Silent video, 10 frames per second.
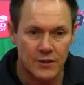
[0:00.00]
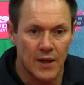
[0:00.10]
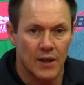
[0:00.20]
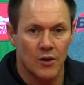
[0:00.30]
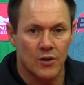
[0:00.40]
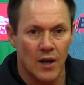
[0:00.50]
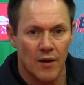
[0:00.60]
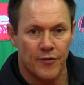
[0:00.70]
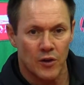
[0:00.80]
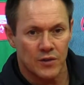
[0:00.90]
Let's take a look
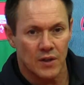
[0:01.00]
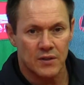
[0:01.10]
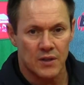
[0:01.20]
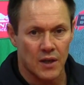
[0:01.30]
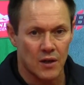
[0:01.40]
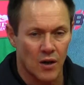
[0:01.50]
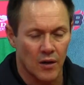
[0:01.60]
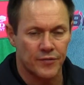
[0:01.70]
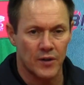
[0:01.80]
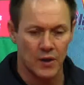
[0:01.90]
now, folks. Second
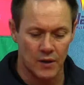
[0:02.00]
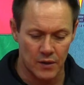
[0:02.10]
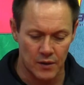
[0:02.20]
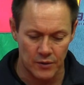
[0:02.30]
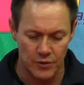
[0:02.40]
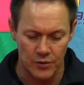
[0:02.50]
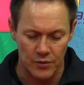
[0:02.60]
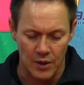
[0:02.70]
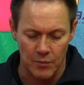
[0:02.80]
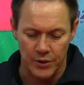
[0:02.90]
half,
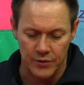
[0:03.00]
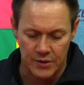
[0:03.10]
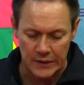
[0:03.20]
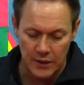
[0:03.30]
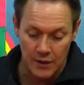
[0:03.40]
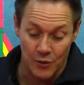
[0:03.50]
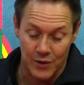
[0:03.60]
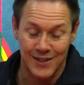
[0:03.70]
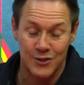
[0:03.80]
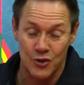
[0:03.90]
UWC,
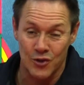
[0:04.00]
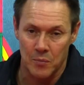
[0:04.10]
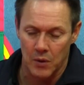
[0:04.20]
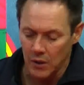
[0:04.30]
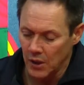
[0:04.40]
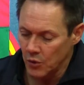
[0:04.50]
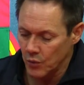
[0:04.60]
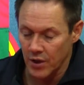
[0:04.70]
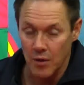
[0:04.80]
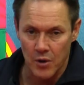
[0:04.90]
or at least Uni Mill,
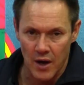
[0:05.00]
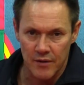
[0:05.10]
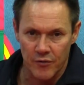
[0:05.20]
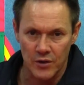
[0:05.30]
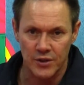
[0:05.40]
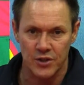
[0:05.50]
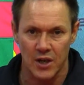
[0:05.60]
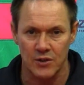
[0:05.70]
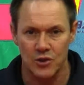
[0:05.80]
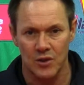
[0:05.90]
with home ground advantage
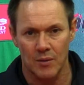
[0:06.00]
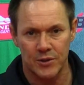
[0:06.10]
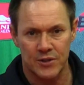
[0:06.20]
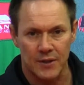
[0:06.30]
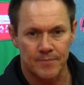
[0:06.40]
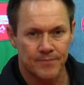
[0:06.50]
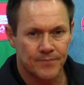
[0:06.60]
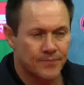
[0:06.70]
against UWC.